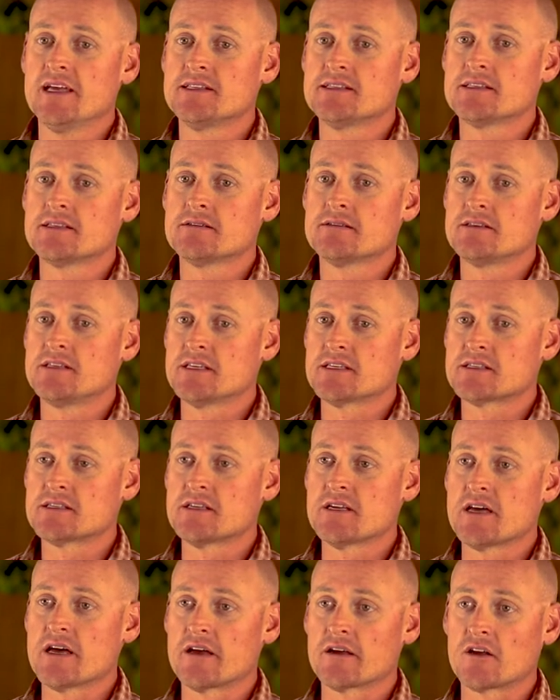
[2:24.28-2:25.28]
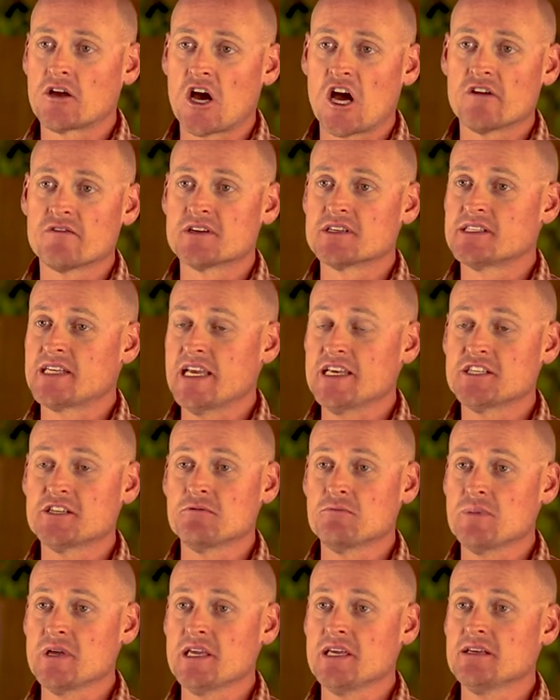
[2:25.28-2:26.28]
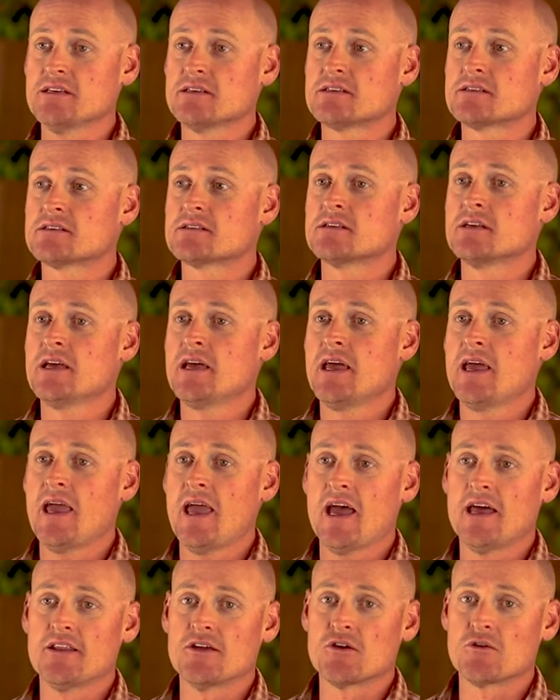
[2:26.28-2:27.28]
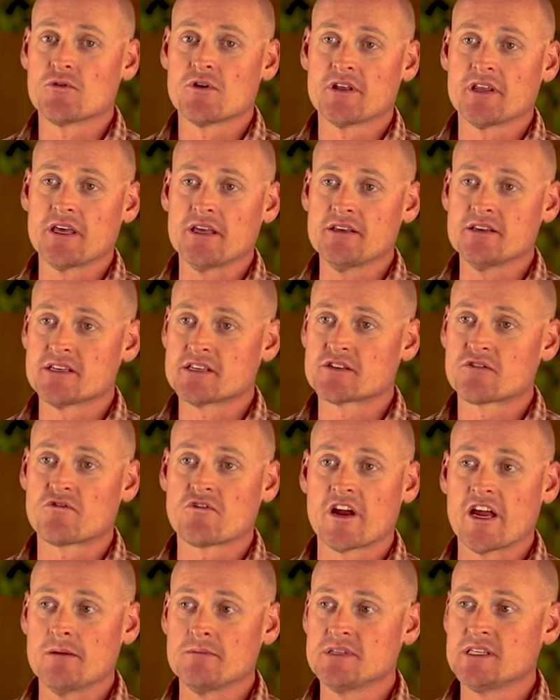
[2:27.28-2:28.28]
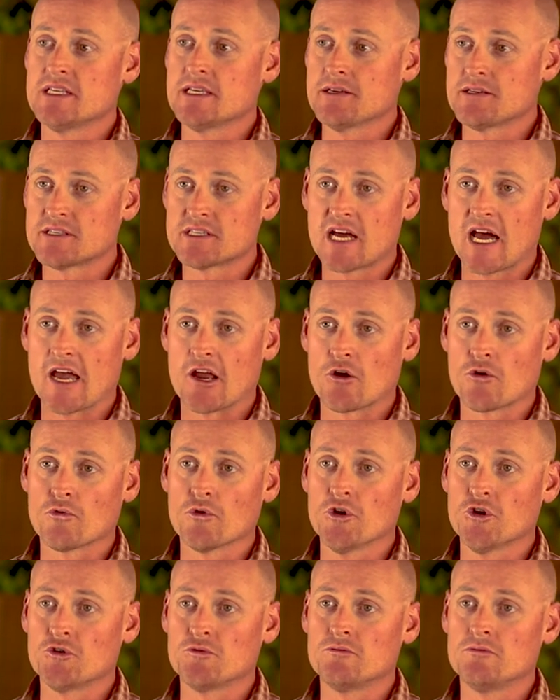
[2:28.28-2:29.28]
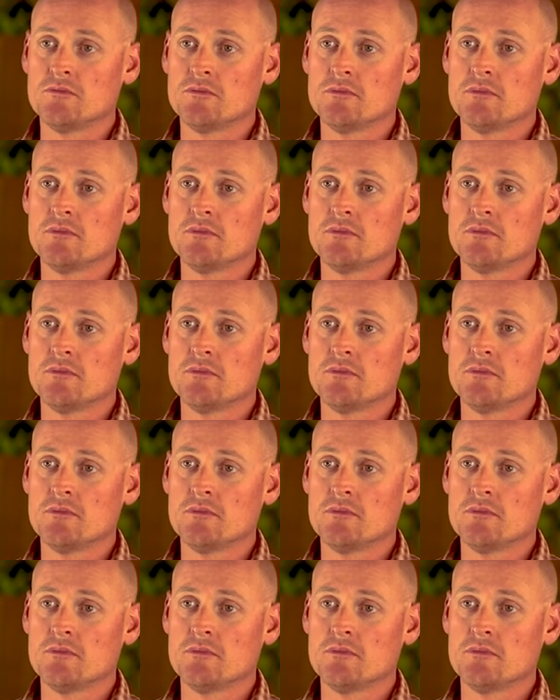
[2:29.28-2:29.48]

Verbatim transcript: It's just a conversation piece and it really just frames the entire room.